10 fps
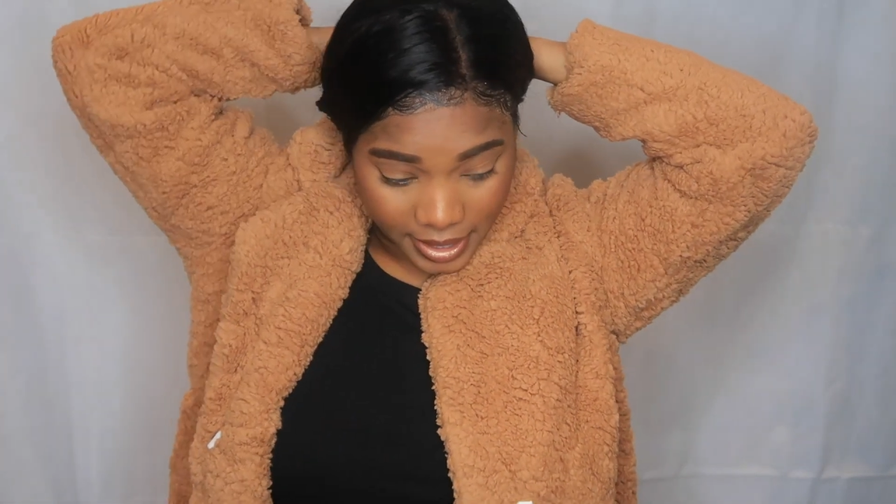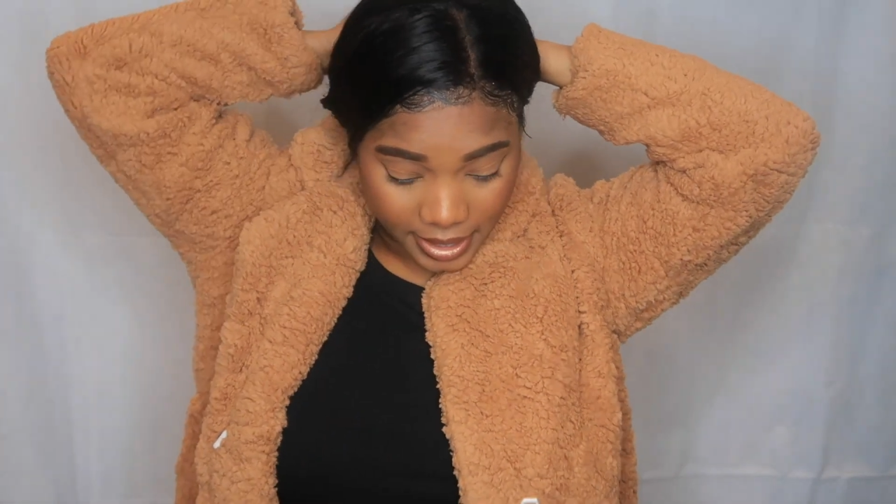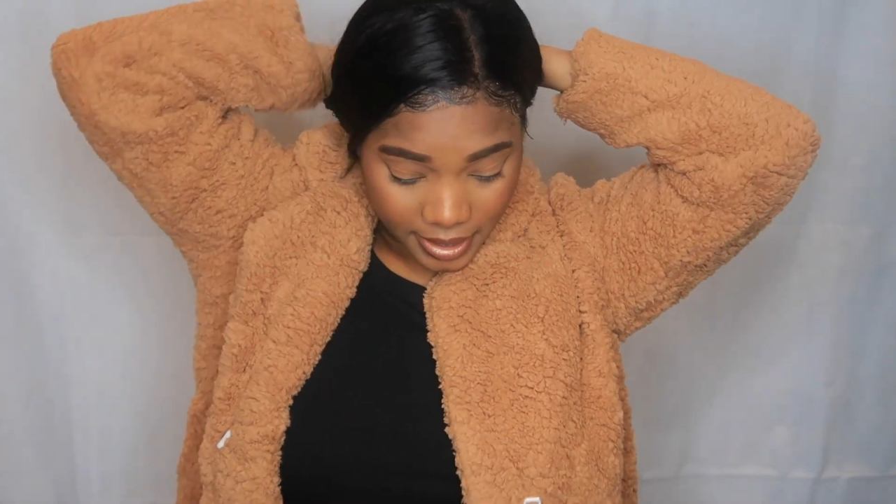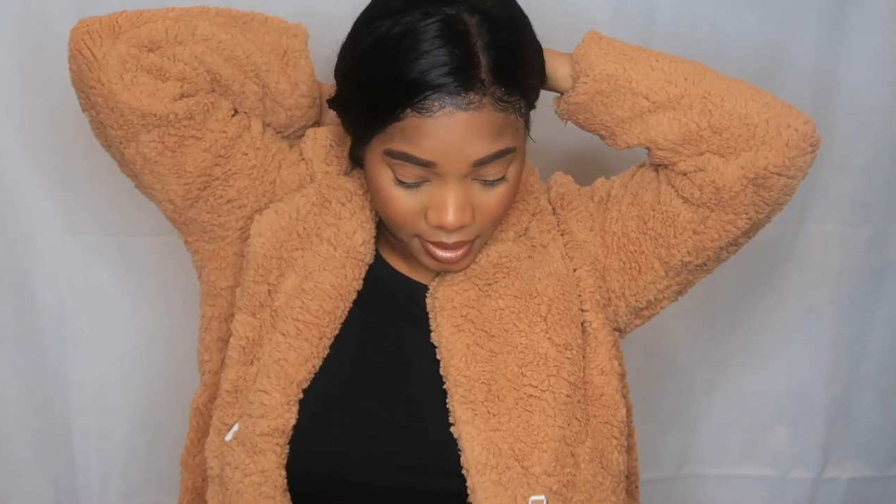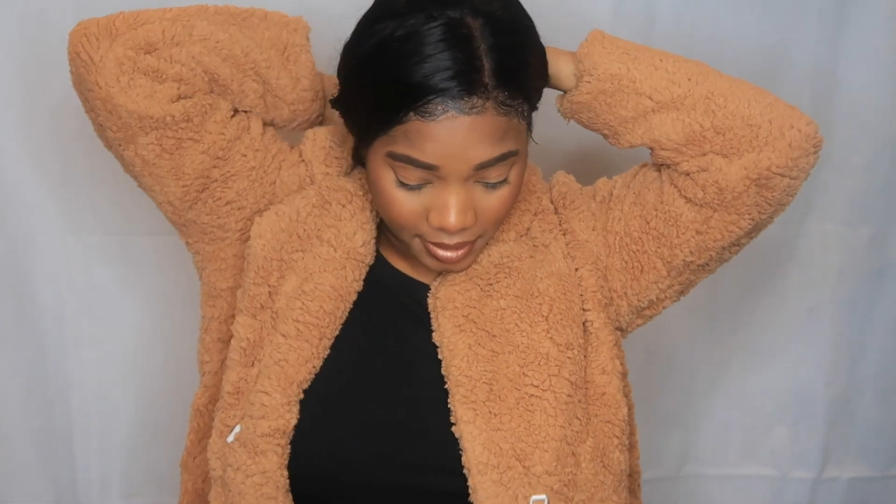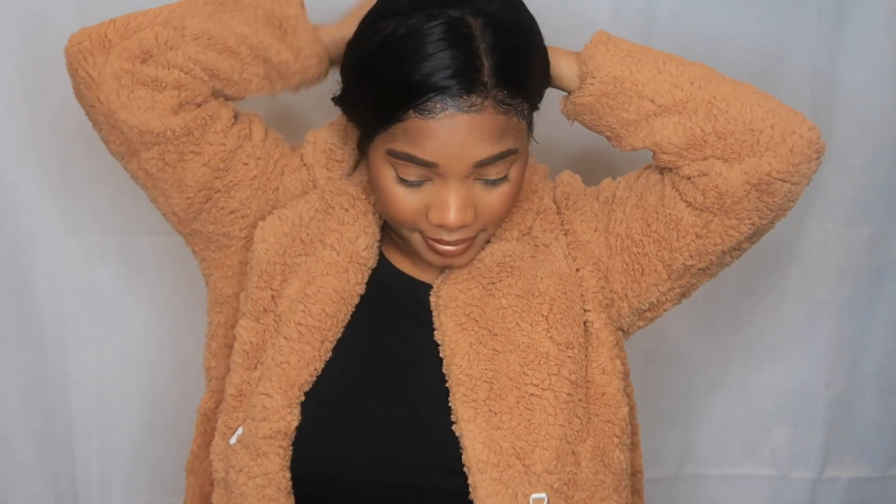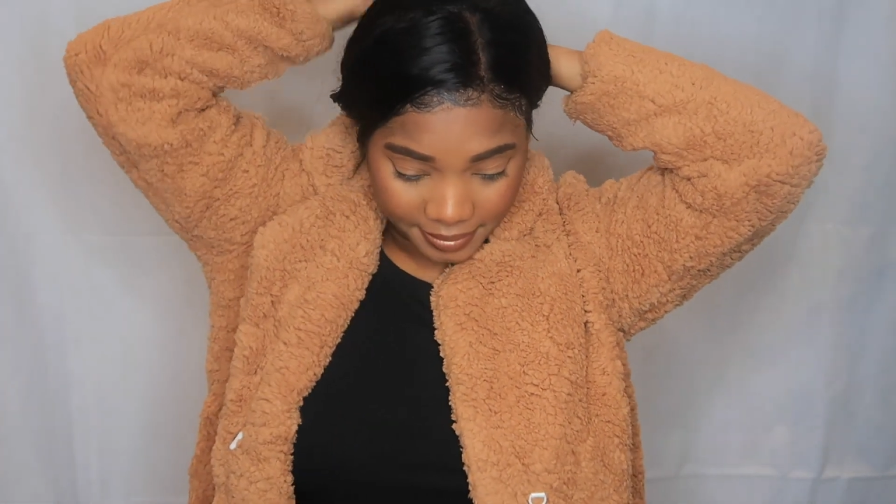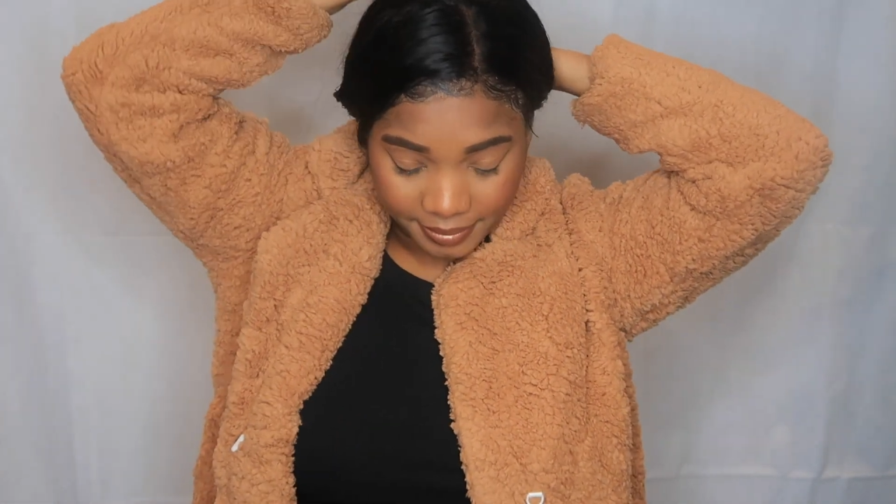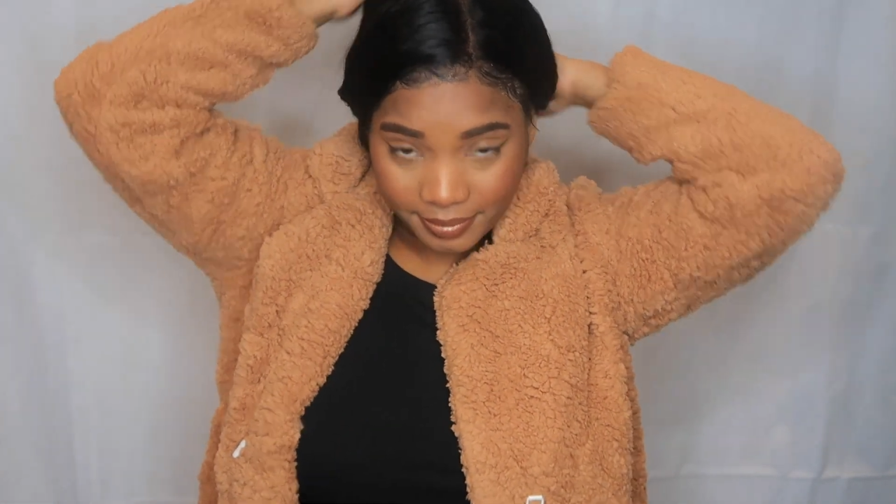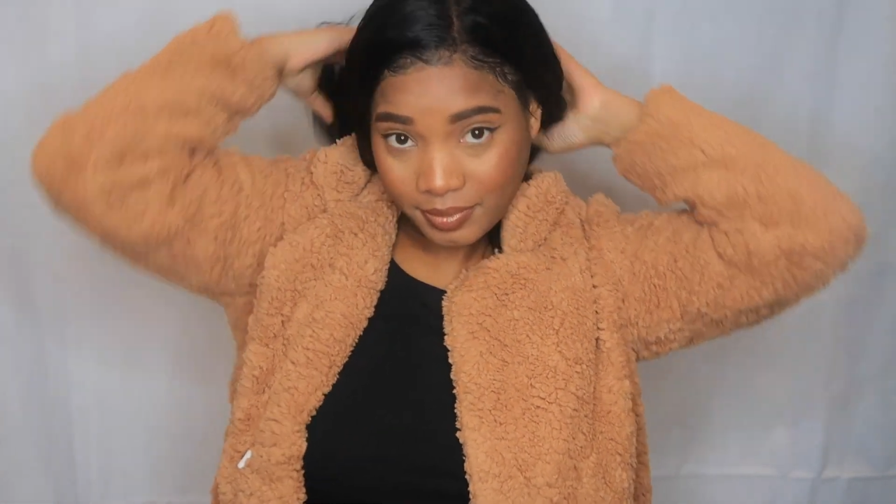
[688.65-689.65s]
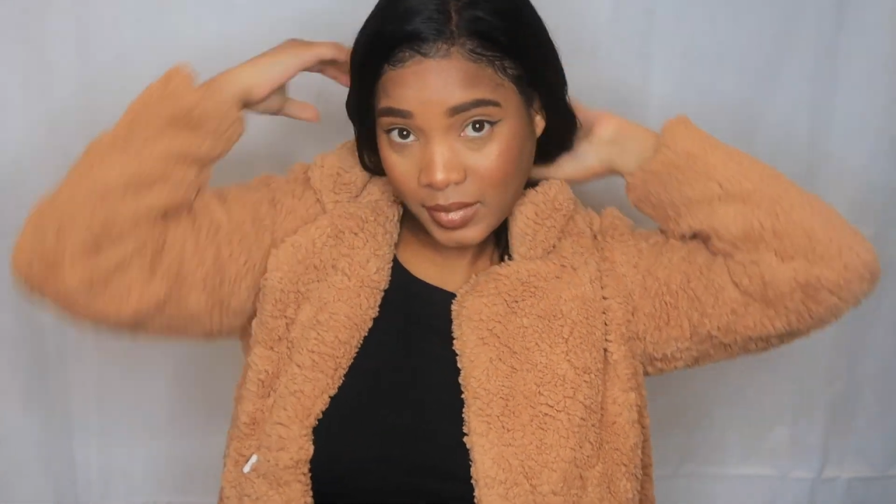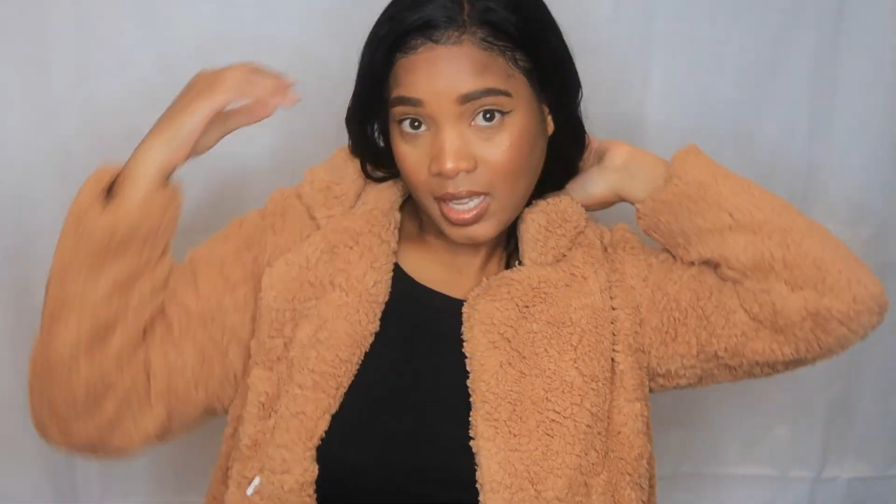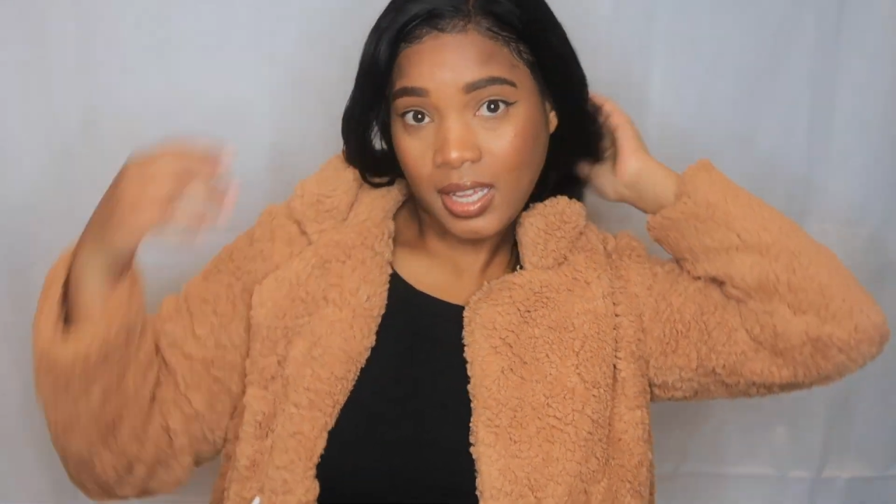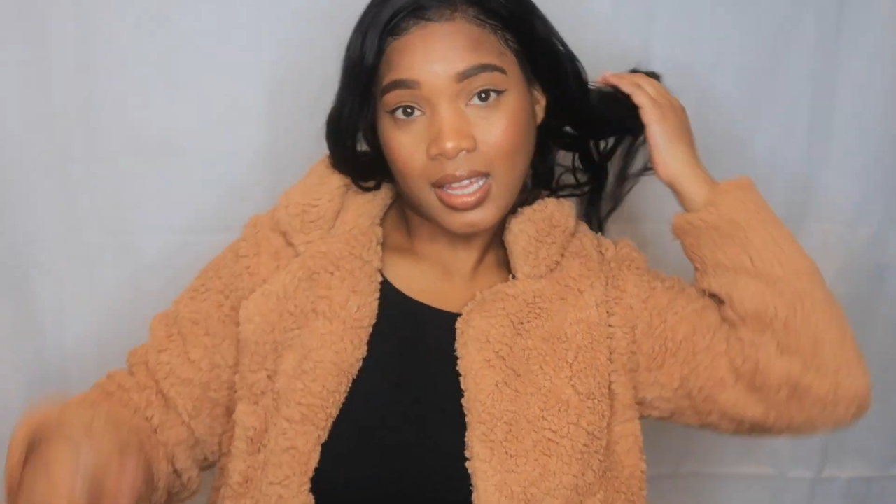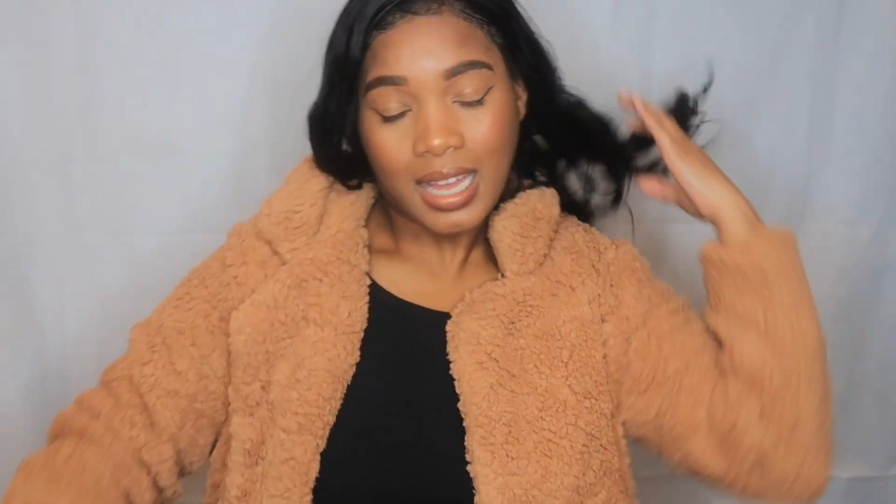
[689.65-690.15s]
nice.
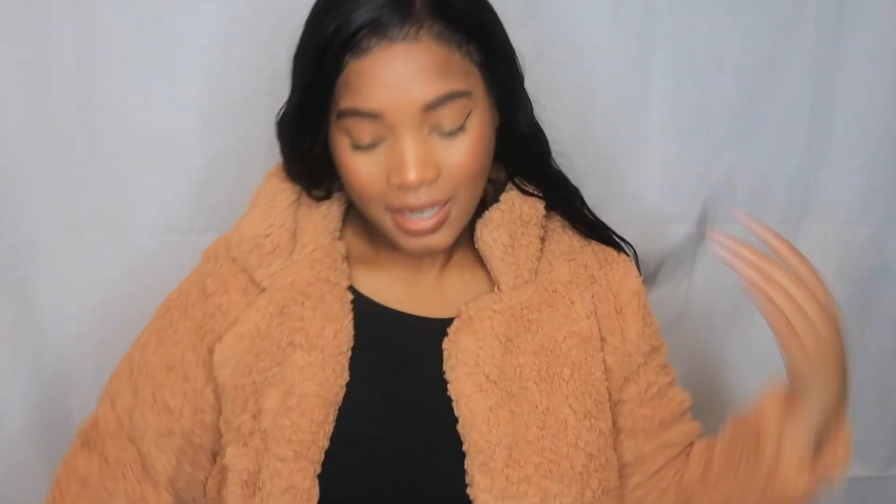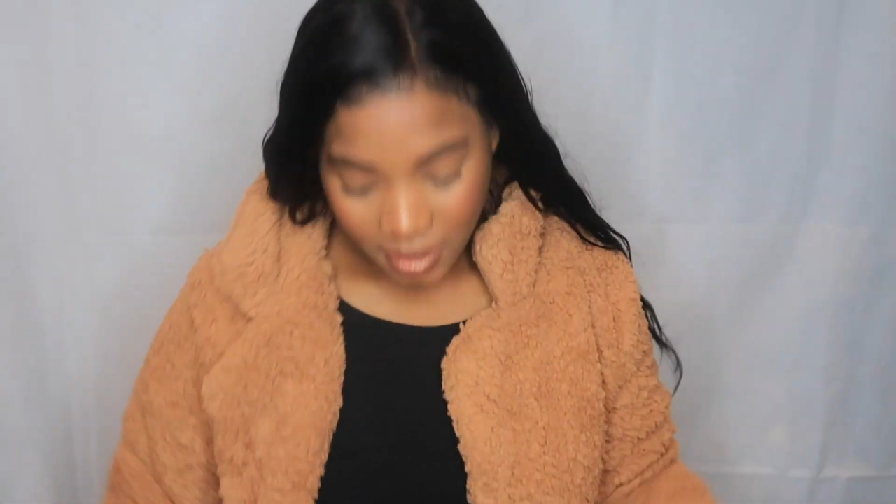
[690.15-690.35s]
And